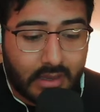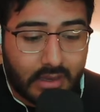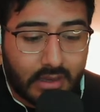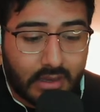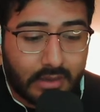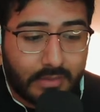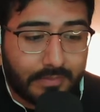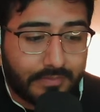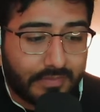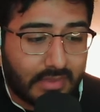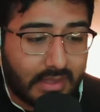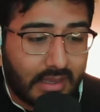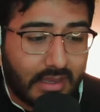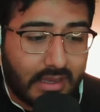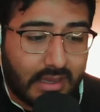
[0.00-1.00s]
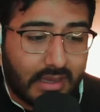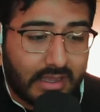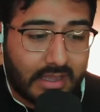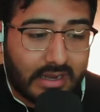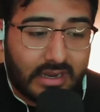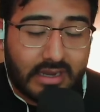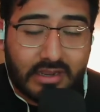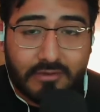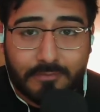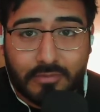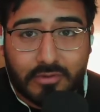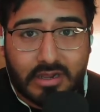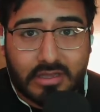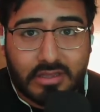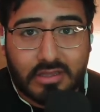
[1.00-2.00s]
Again, any of
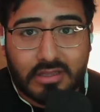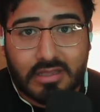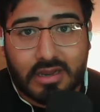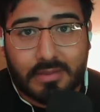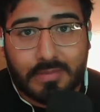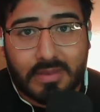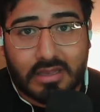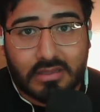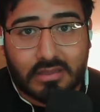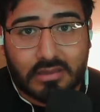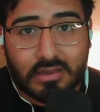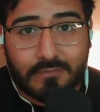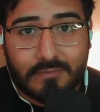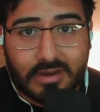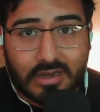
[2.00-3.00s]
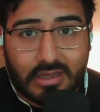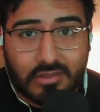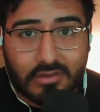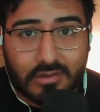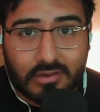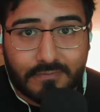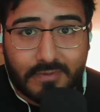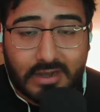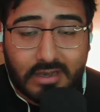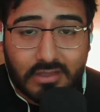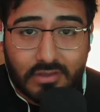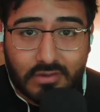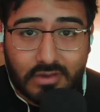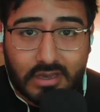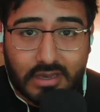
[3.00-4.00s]
predictions that I make is not financial
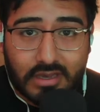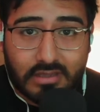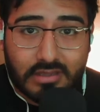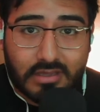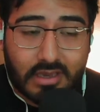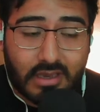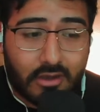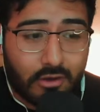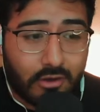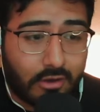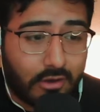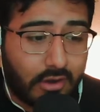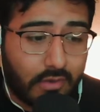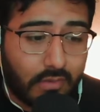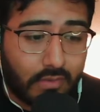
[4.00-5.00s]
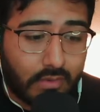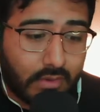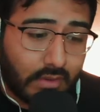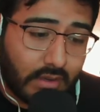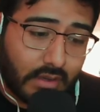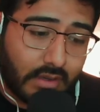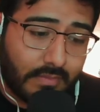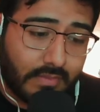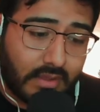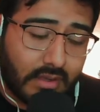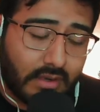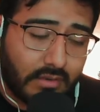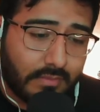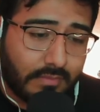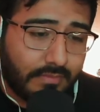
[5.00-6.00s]
advice. You guys are
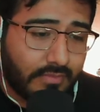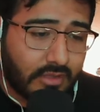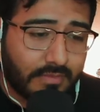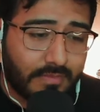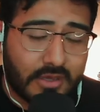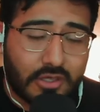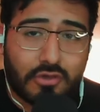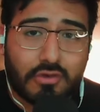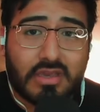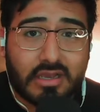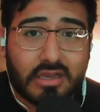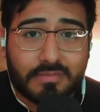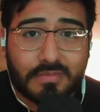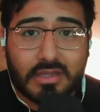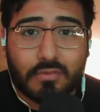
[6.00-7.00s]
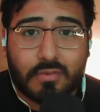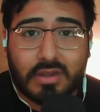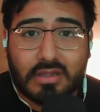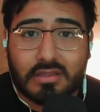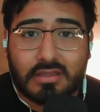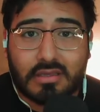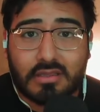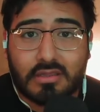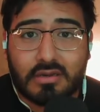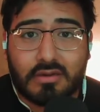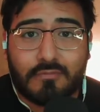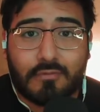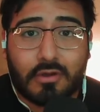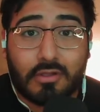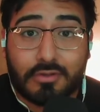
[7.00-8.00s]
just make sure you guys make the right decision
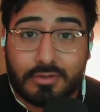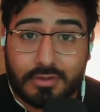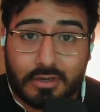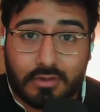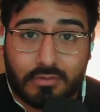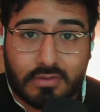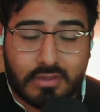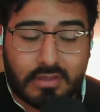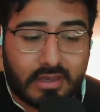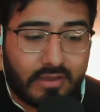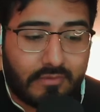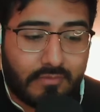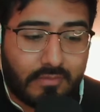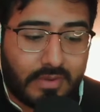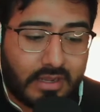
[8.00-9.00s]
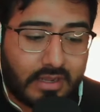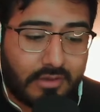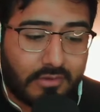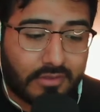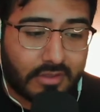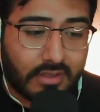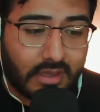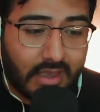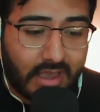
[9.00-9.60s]
and follow the news like everybody else.